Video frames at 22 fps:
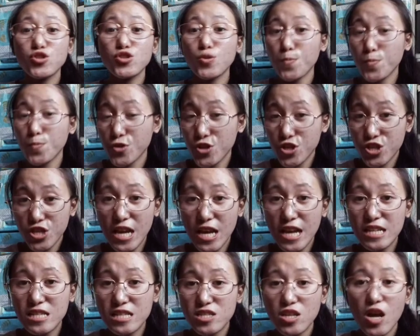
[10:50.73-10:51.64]
to
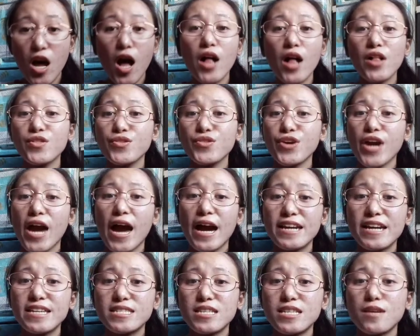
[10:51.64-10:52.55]
present all the
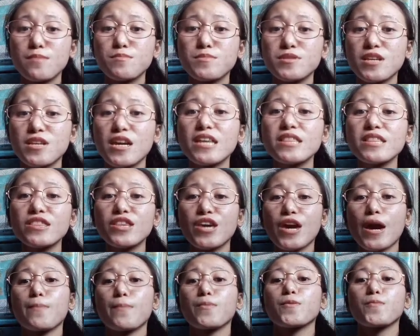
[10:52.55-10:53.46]
items in the
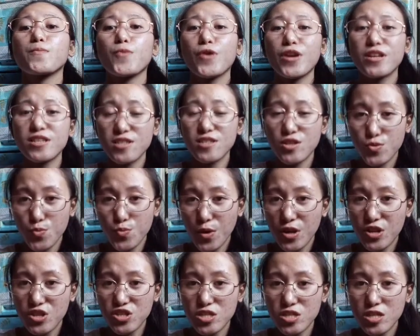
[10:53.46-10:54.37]
appropriate
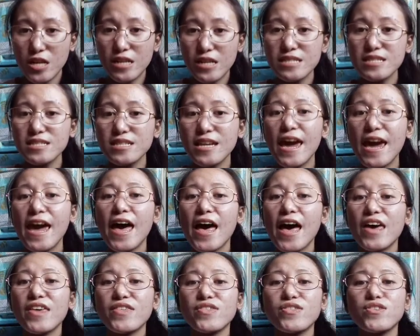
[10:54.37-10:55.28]
situations,
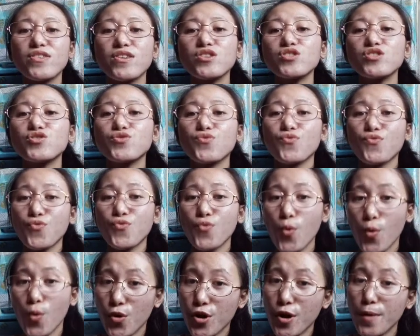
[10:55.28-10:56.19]
and this
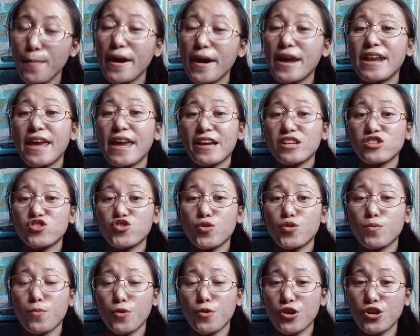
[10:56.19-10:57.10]
formed an extra
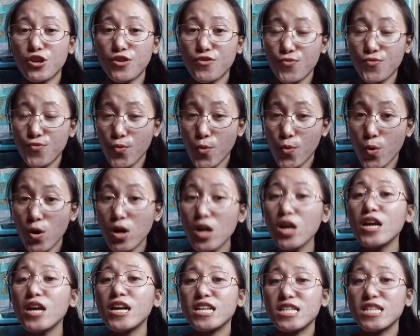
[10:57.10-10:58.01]
burden for
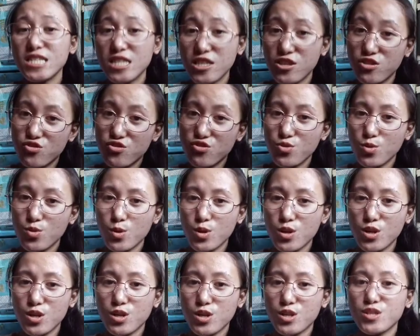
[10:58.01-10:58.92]

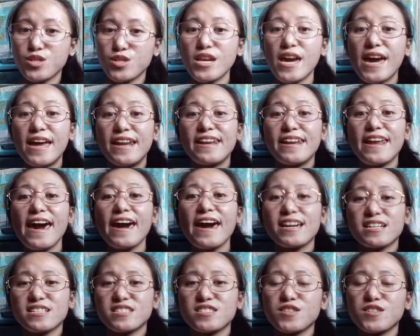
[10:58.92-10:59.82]
teachers.
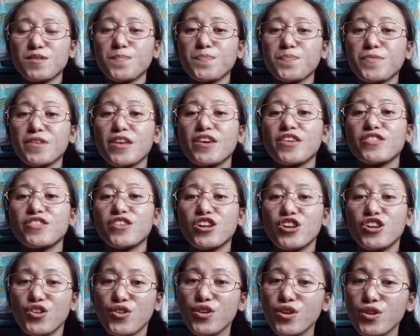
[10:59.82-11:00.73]
Next, the
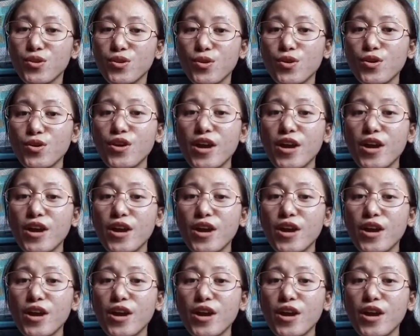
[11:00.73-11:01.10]
learner